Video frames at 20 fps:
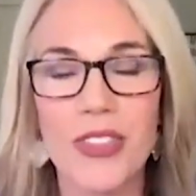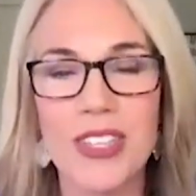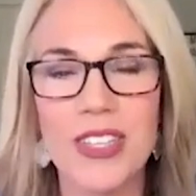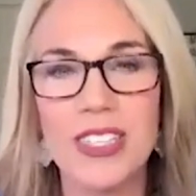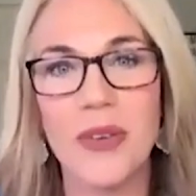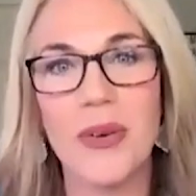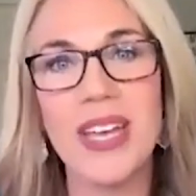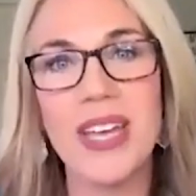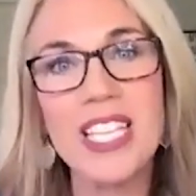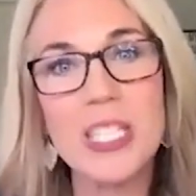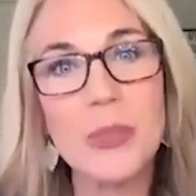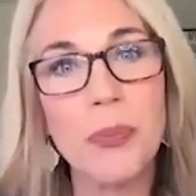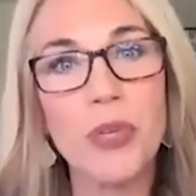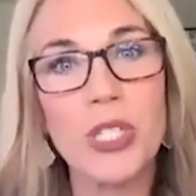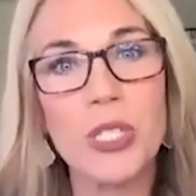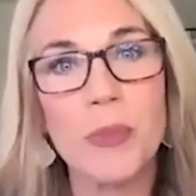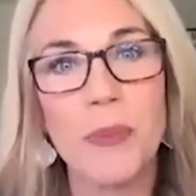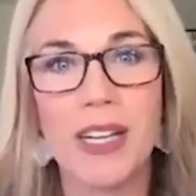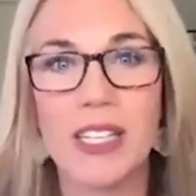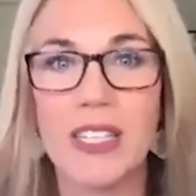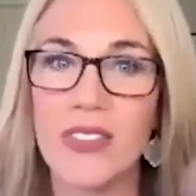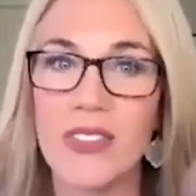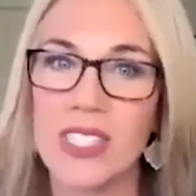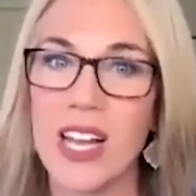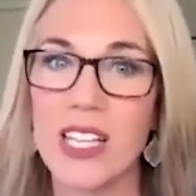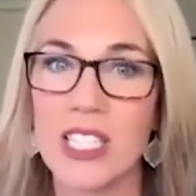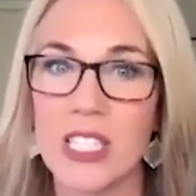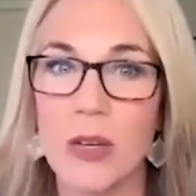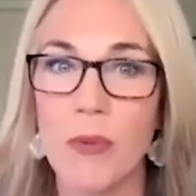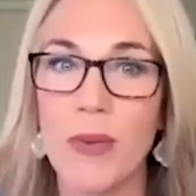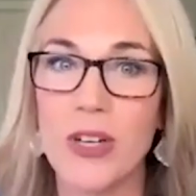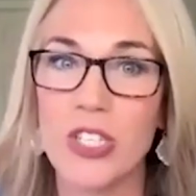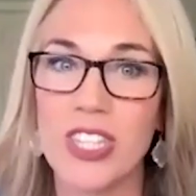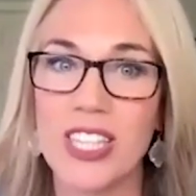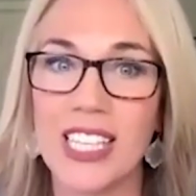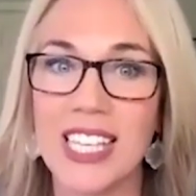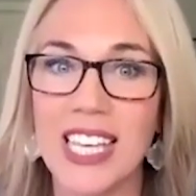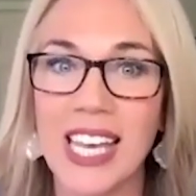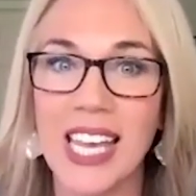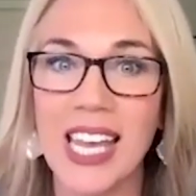And so his perspective is not so much
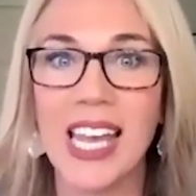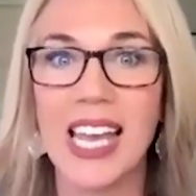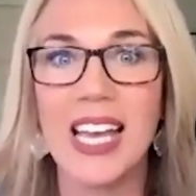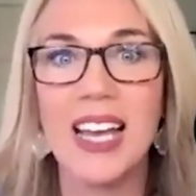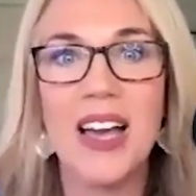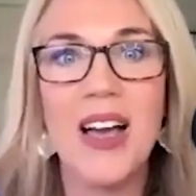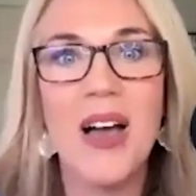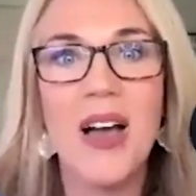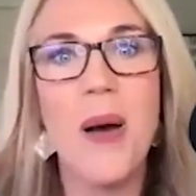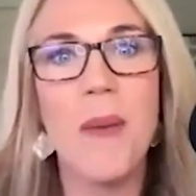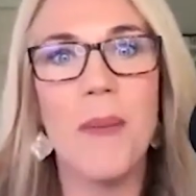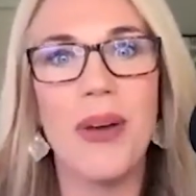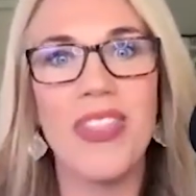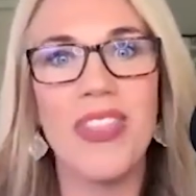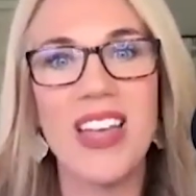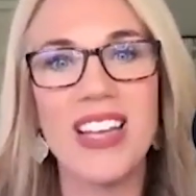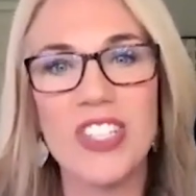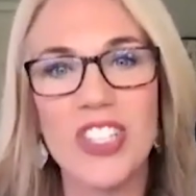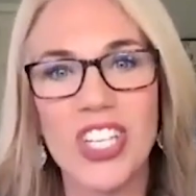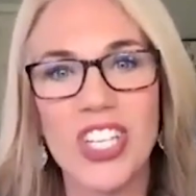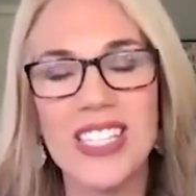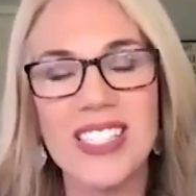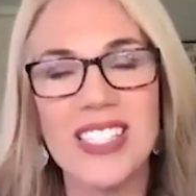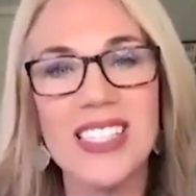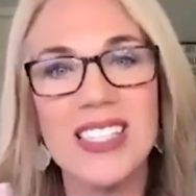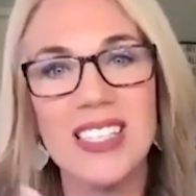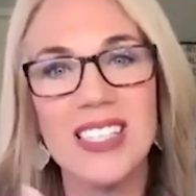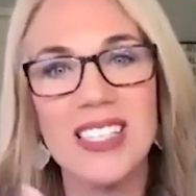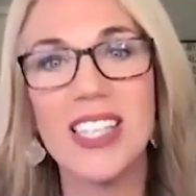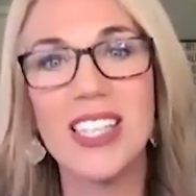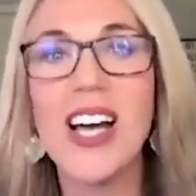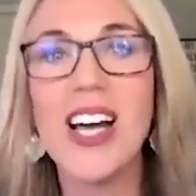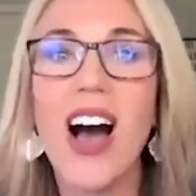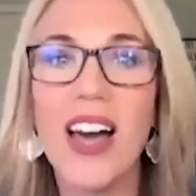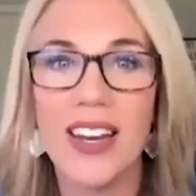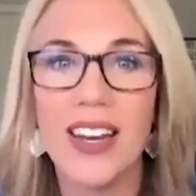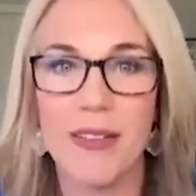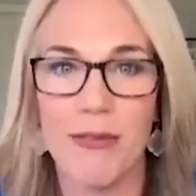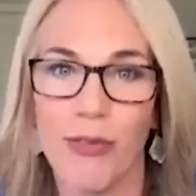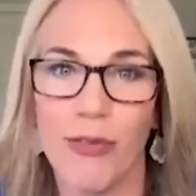the king, but that Jesus is
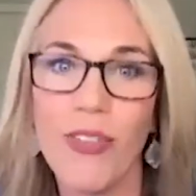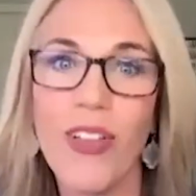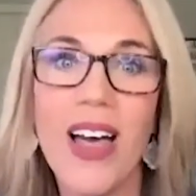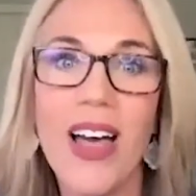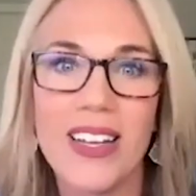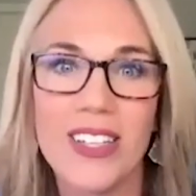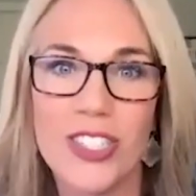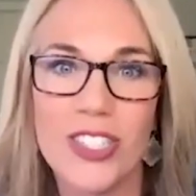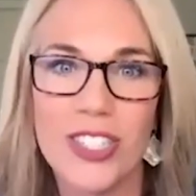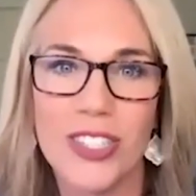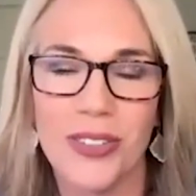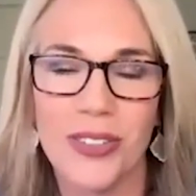God in flesh.